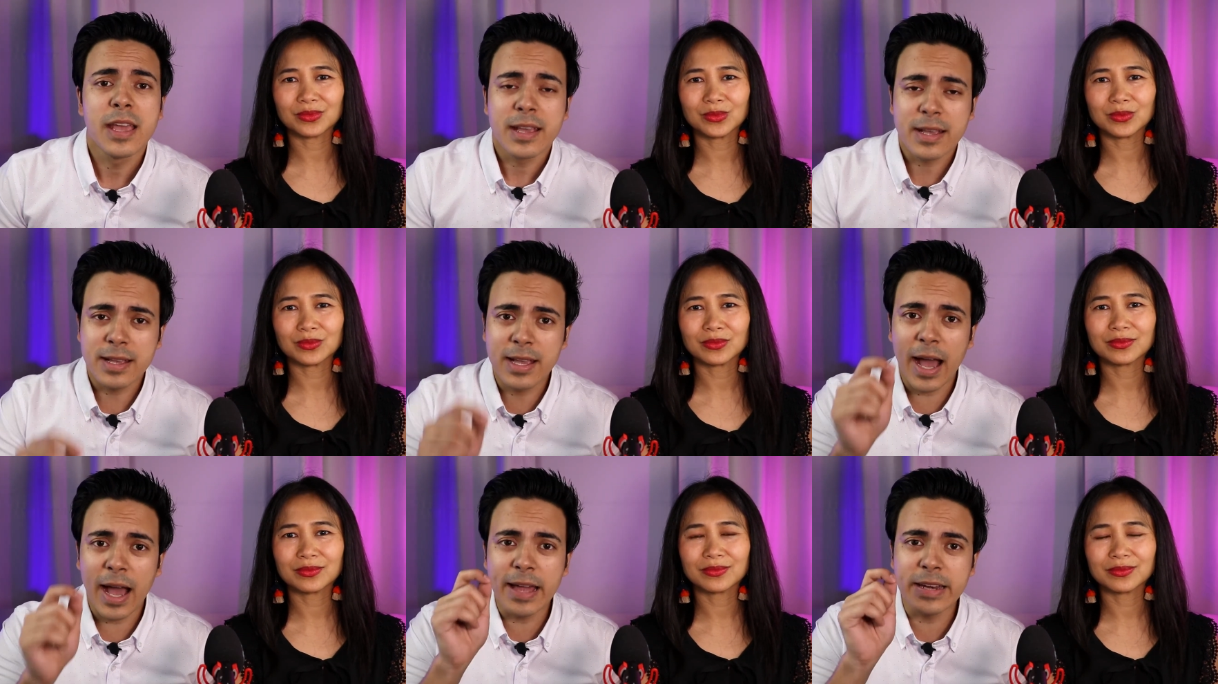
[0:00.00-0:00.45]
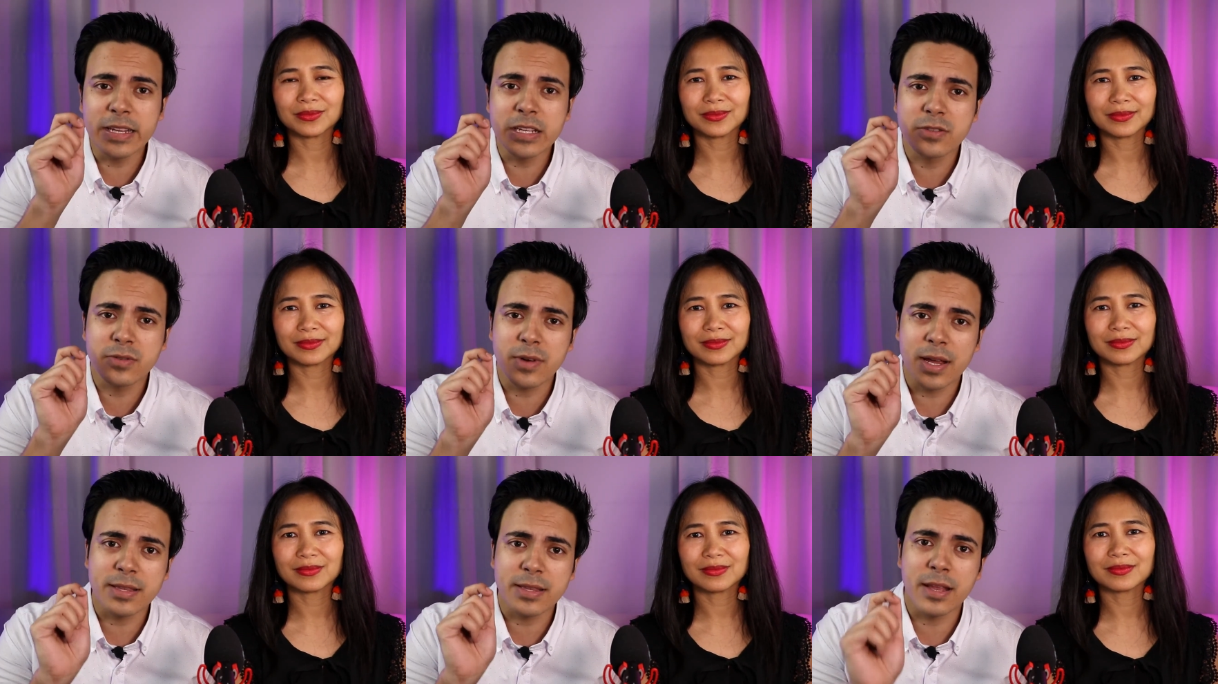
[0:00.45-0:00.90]
Speaker 1: God is
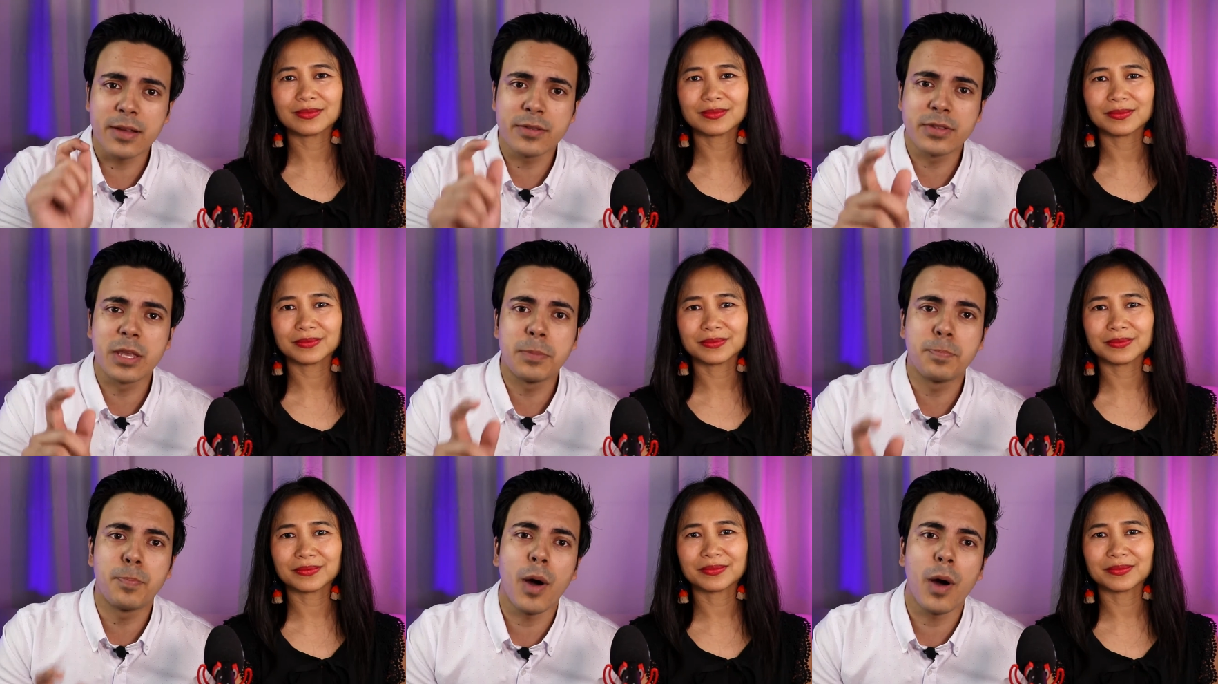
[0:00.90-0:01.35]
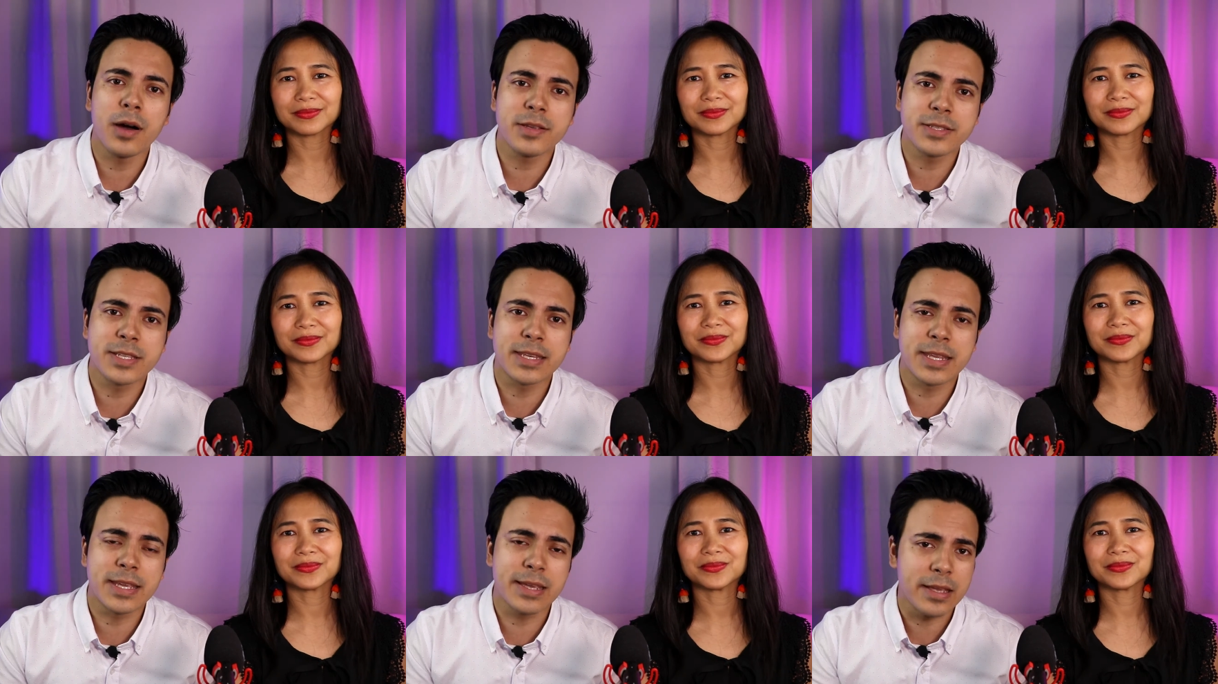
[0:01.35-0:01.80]
right now
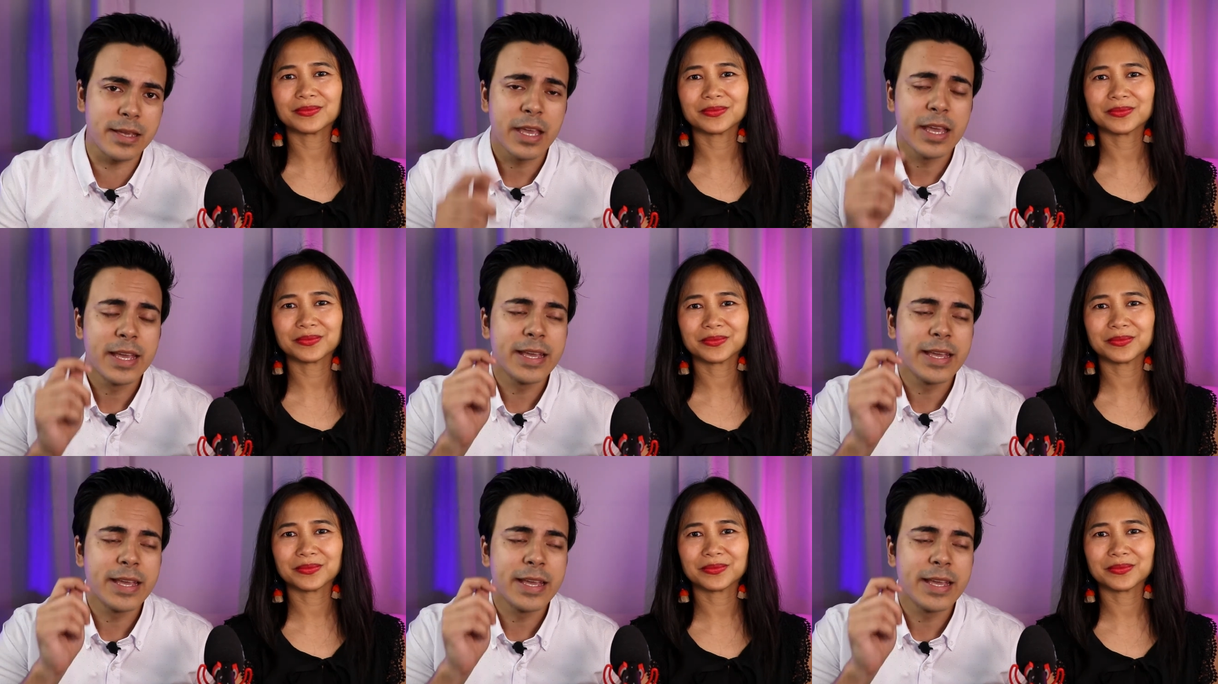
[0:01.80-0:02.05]
depositing